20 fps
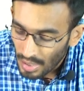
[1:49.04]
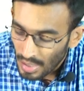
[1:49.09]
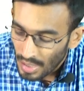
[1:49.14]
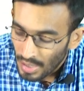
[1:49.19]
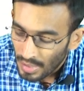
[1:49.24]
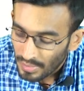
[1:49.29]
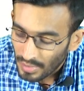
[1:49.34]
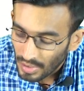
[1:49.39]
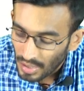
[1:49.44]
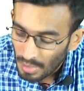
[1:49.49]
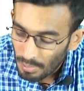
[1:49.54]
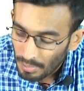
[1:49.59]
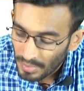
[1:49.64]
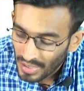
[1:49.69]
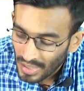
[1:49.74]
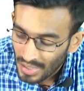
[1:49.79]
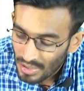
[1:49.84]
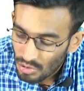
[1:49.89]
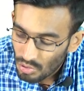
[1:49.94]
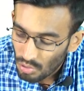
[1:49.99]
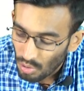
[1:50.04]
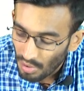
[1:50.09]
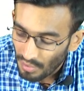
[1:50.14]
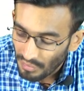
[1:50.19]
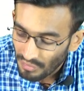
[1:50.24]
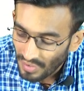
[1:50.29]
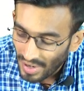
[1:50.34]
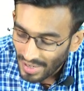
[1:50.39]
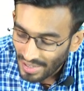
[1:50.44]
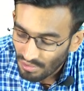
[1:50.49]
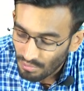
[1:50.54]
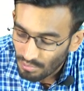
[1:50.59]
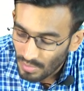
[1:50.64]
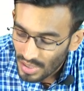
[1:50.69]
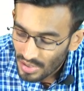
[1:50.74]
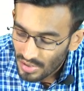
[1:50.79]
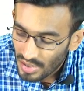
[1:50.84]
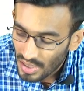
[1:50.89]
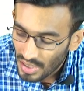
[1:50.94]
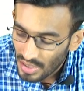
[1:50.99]
The company has sold 5
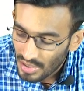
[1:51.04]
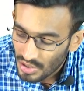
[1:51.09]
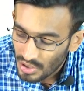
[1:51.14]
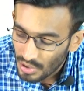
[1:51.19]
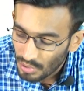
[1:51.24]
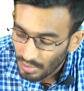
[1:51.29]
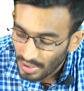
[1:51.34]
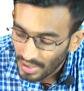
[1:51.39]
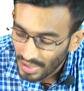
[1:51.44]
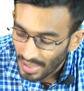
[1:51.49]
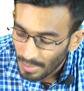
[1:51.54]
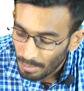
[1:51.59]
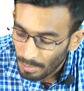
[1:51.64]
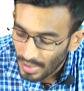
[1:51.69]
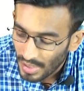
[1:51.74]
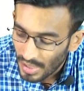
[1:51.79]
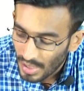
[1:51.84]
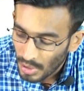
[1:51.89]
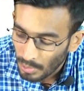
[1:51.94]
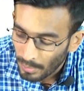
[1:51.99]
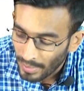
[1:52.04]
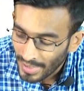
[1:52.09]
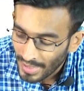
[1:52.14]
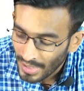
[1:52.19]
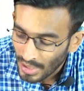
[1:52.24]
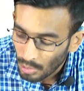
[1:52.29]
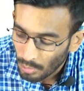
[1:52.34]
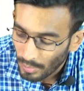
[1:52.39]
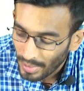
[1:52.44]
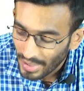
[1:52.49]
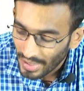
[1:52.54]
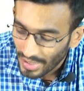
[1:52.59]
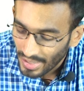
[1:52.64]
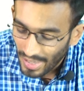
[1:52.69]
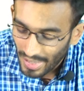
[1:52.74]
machines during April 2020